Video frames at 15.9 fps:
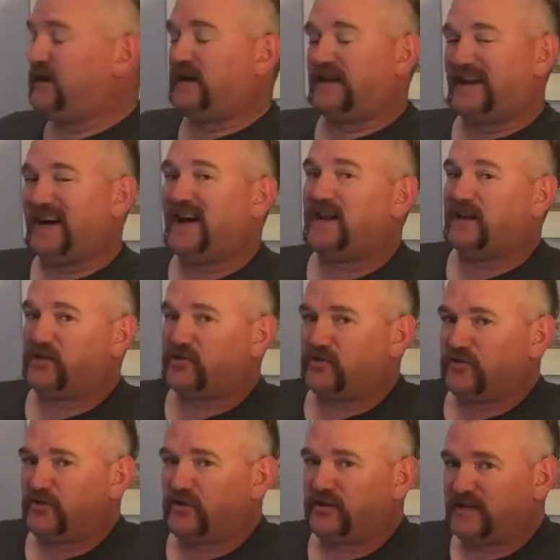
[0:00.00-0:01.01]
The Islay
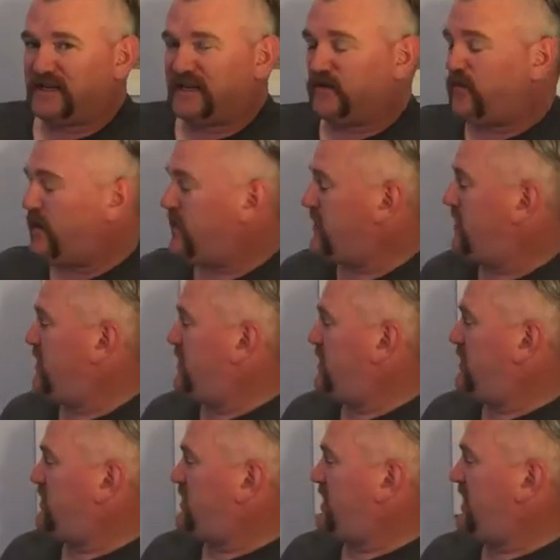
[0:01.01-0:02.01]
tour, day one,
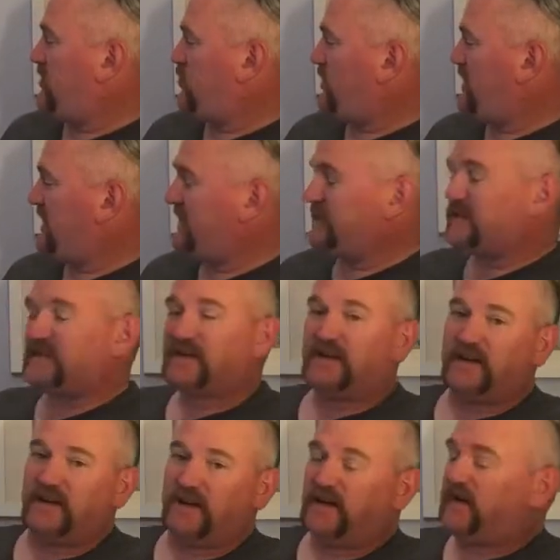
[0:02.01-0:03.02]
you head west,
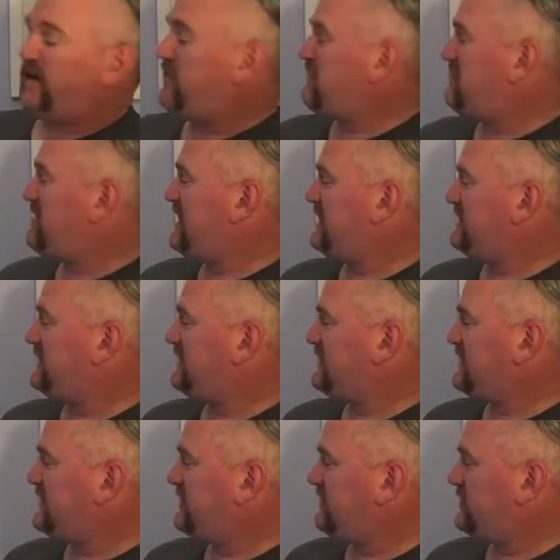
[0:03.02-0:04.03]
up past the
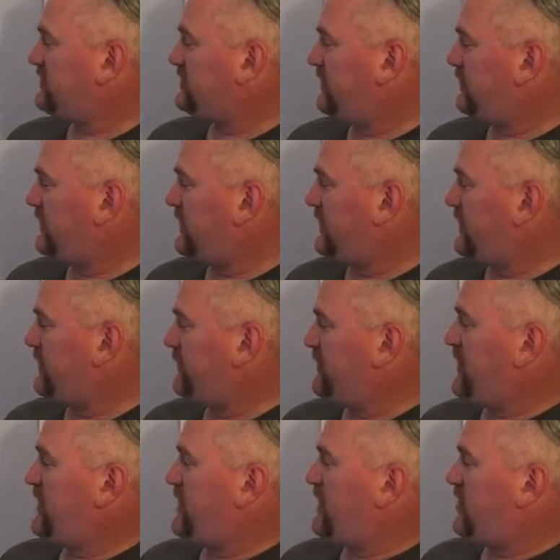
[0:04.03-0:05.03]
city of Stirling,
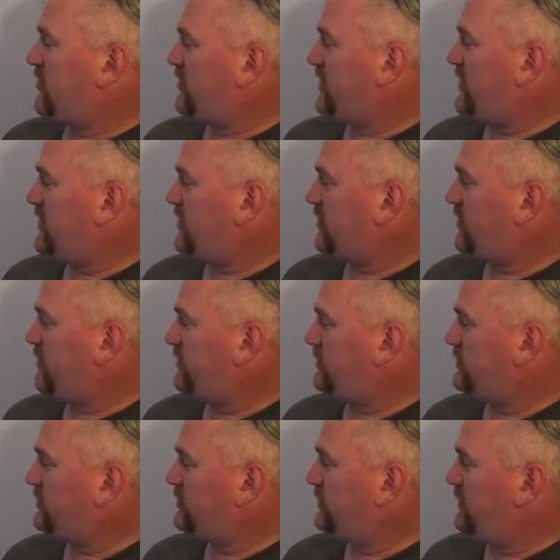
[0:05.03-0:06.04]
right
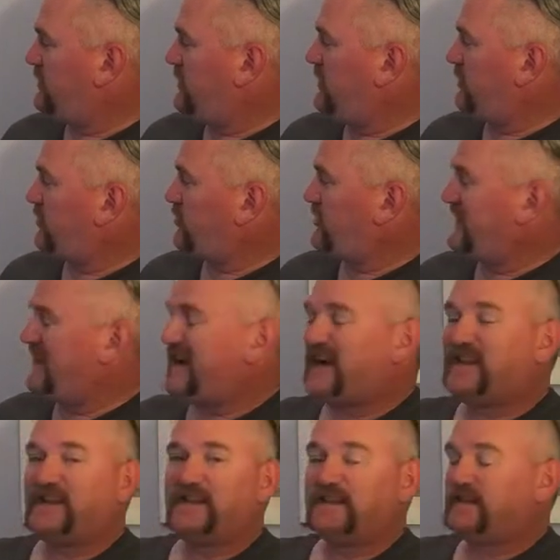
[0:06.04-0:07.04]
across through the
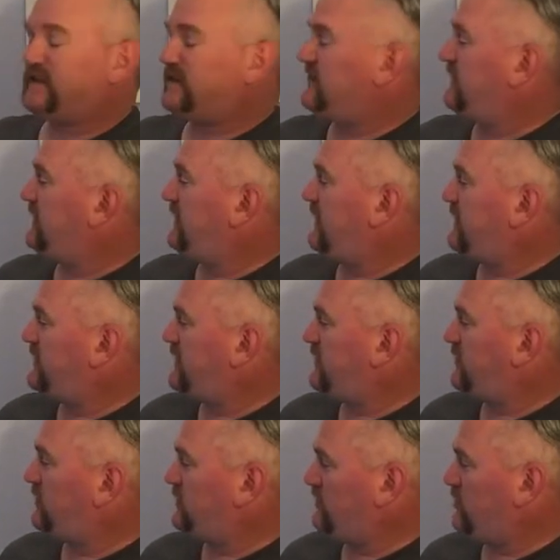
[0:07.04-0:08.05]
Highlands and
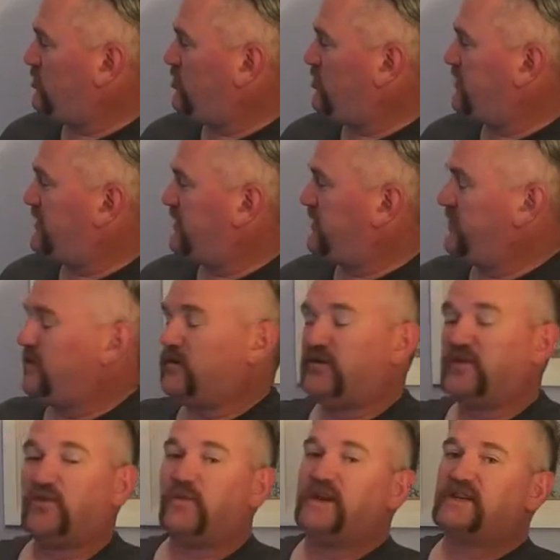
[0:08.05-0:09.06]
down to Oban on
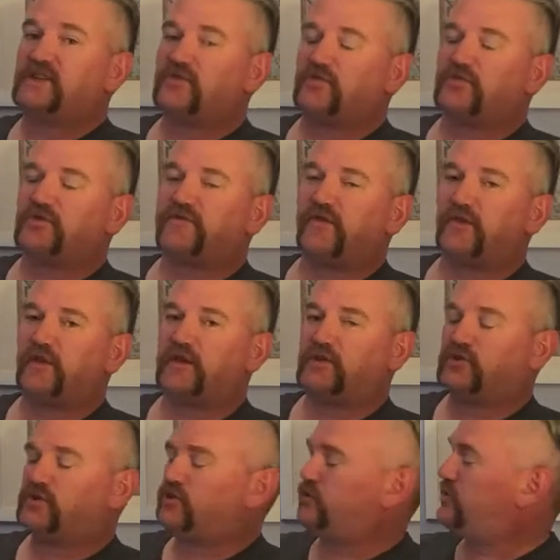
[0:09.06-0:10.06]
the west coast for
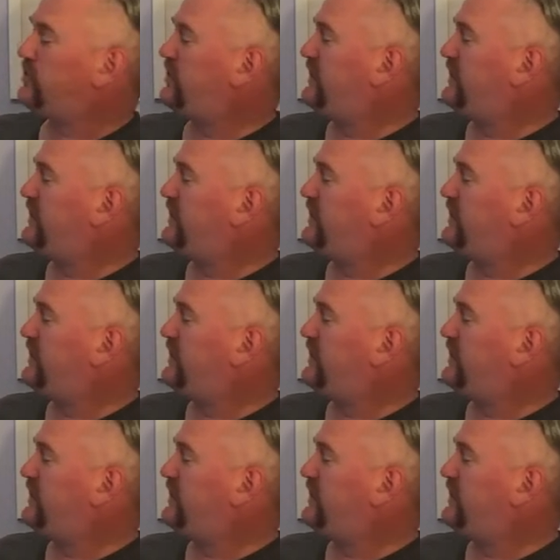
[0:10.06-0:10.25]
lunch.